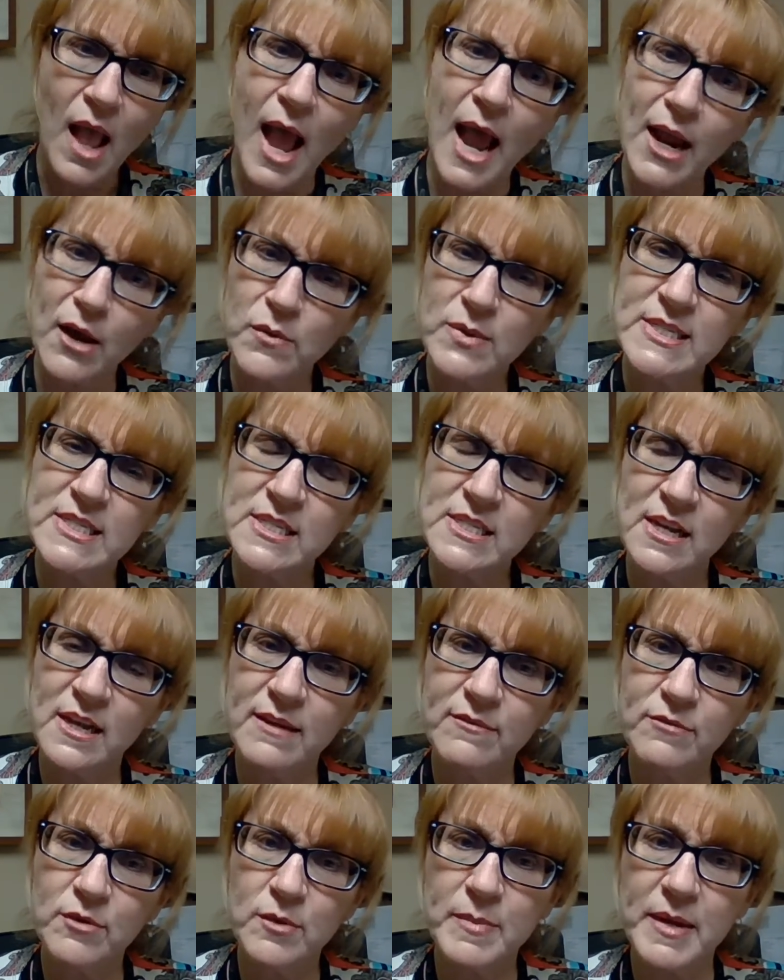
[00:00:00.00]
I always tell
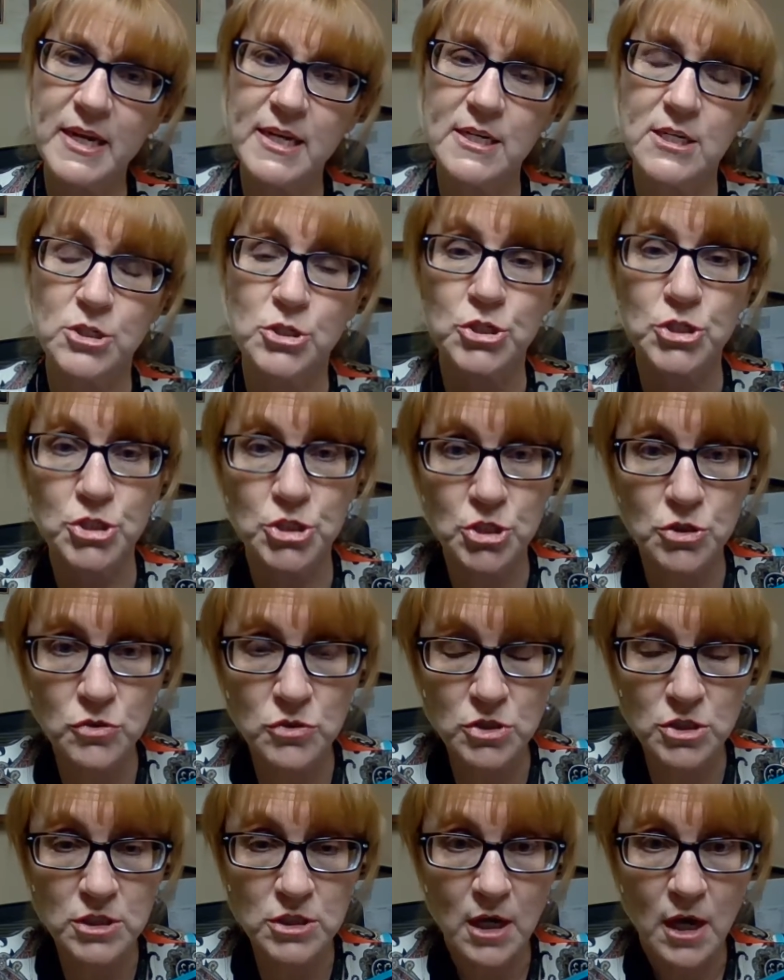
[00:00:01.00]
everybody to
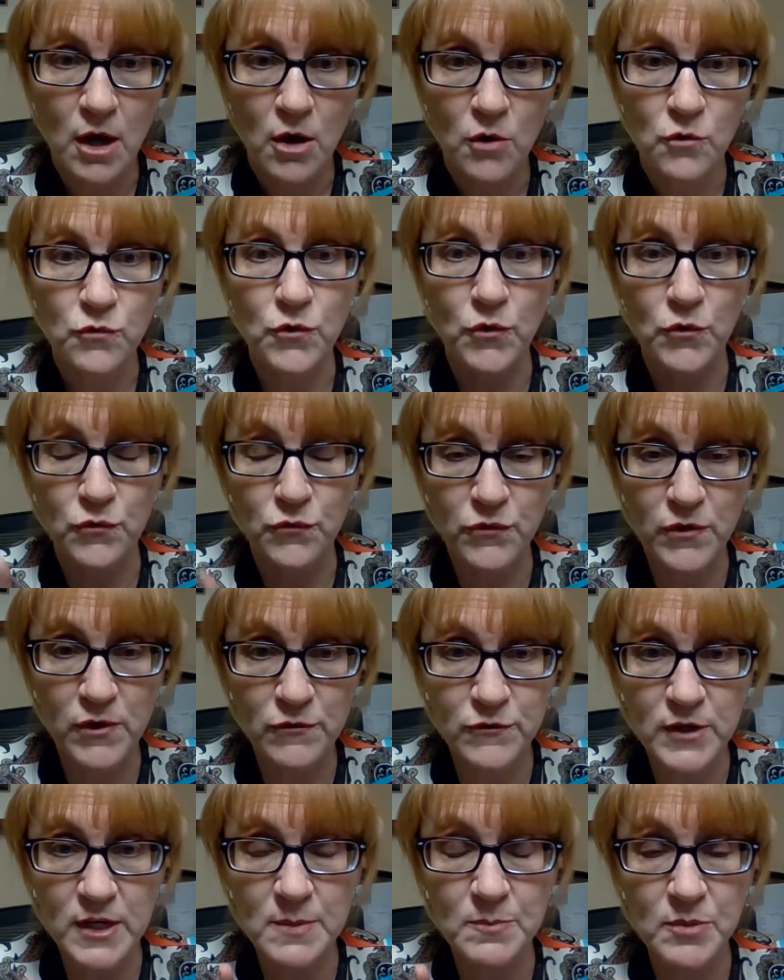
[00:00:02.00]
shoot for
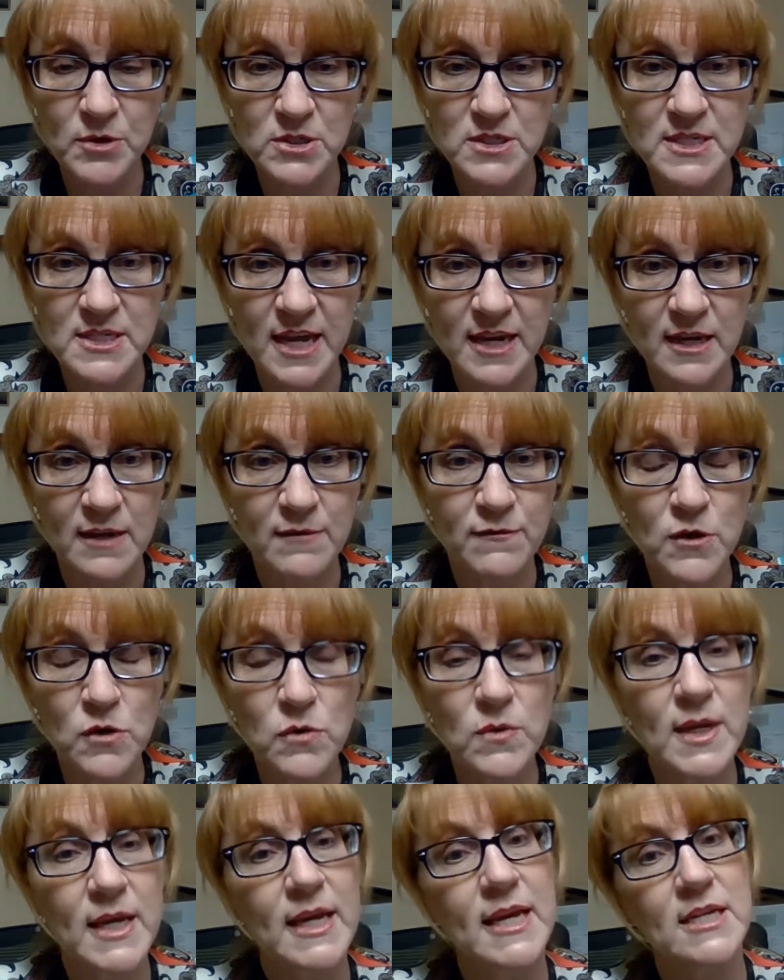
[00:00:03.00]
50%. If
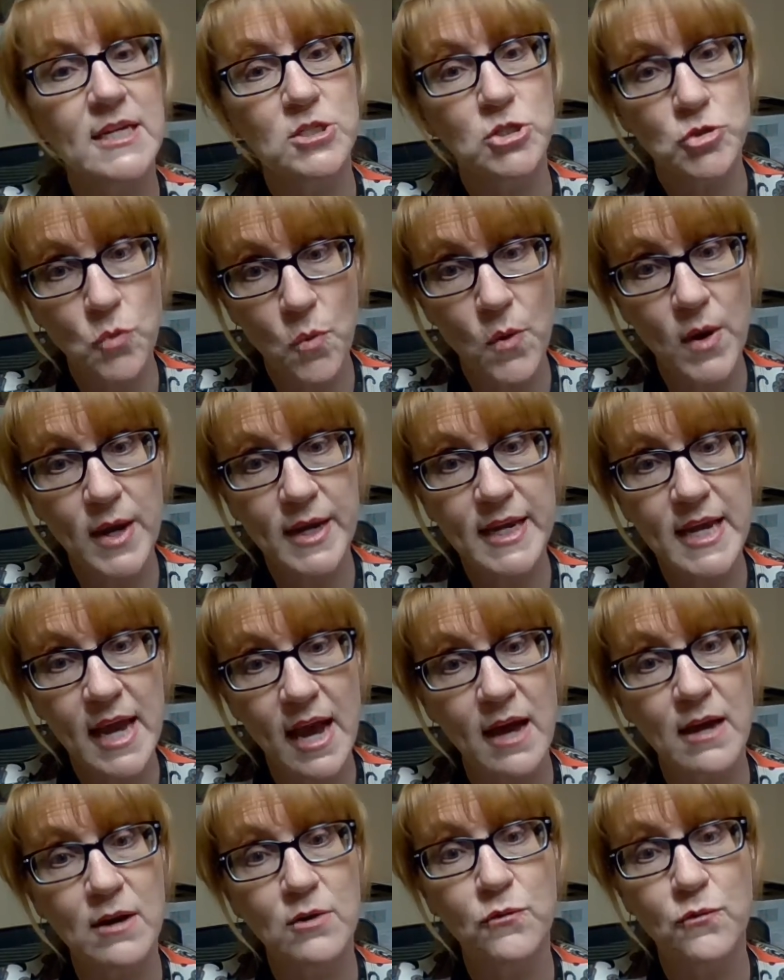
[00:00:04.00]
you can get 20
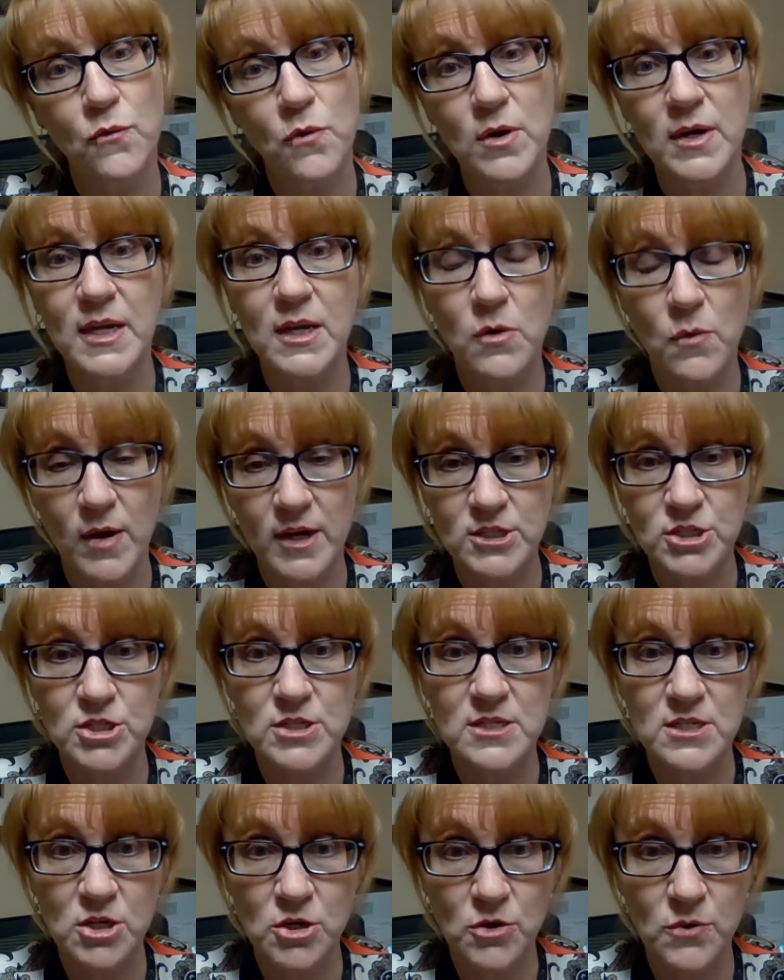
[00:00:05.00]
out of 40
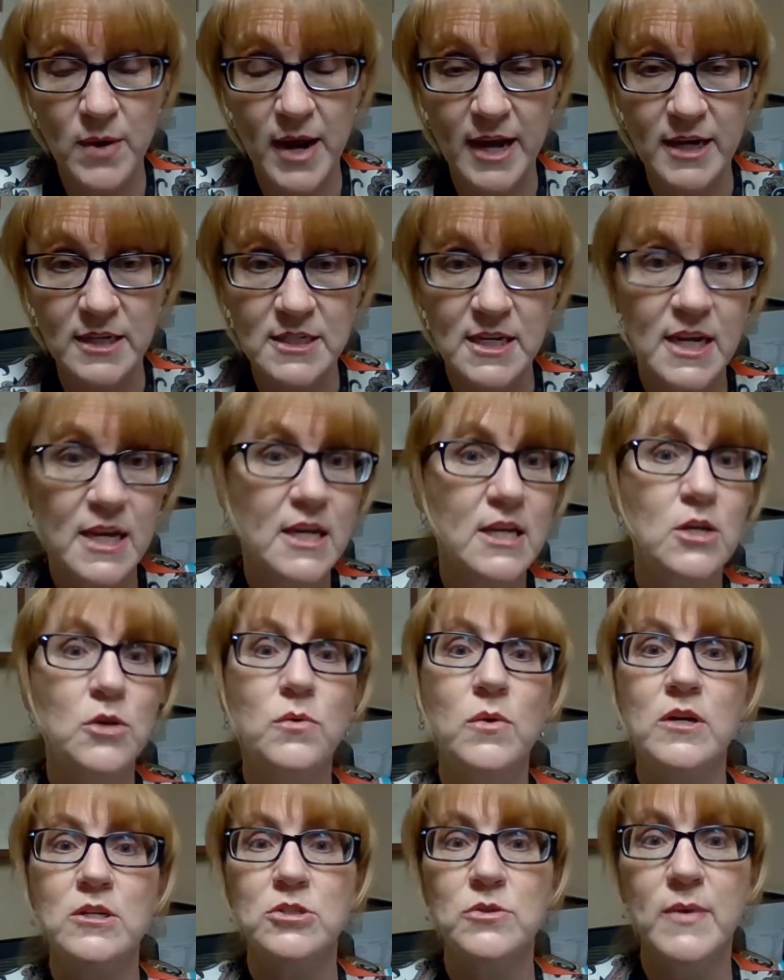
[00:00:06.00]
questions correct,
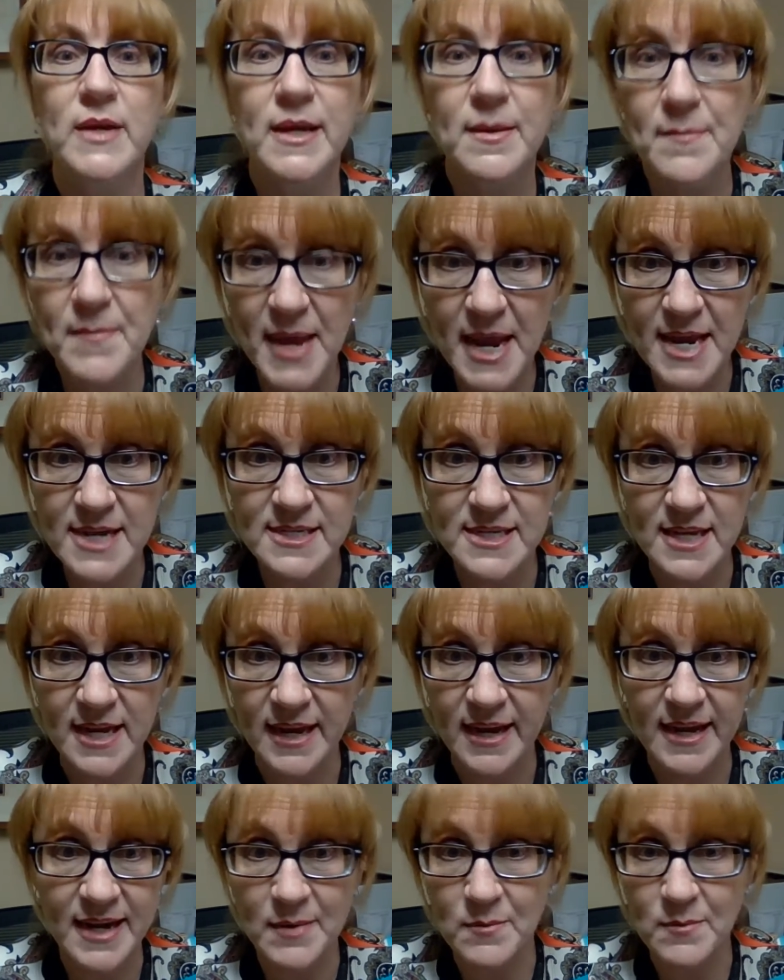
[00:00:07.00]
you are doing
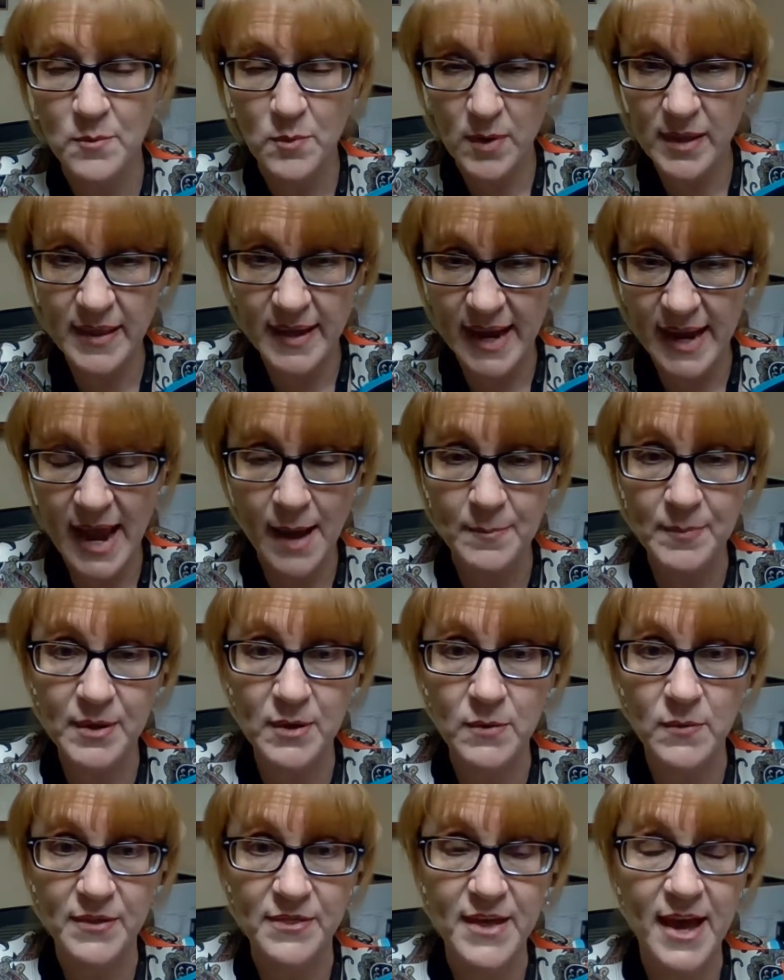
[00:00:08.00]
amazing, and I'm really
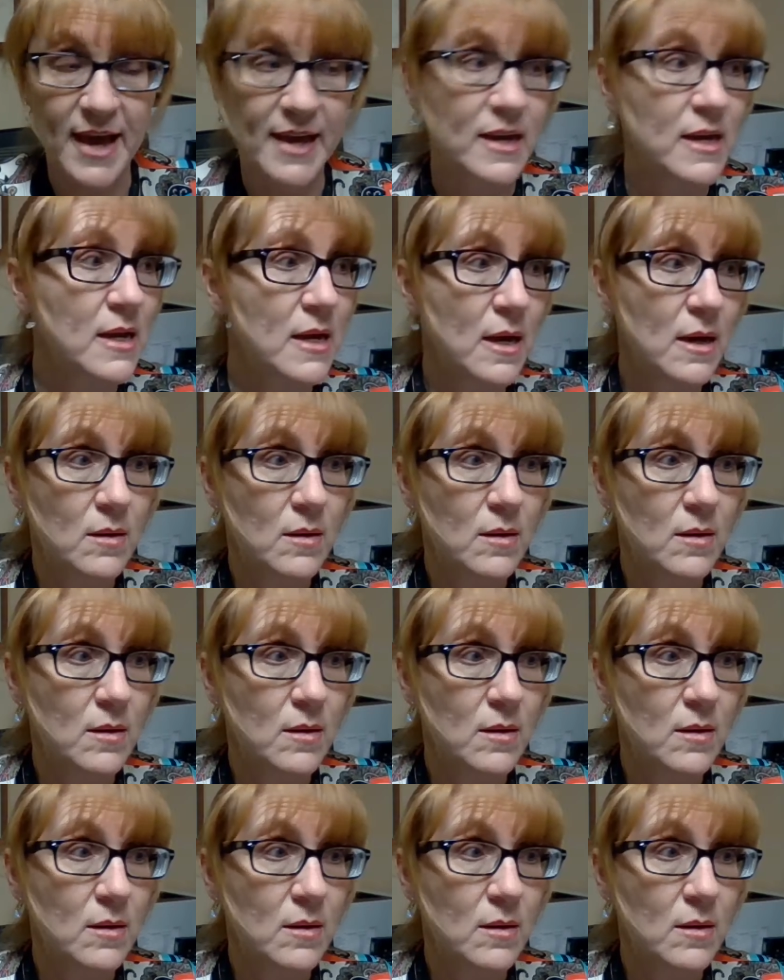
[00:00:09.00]
happy with that.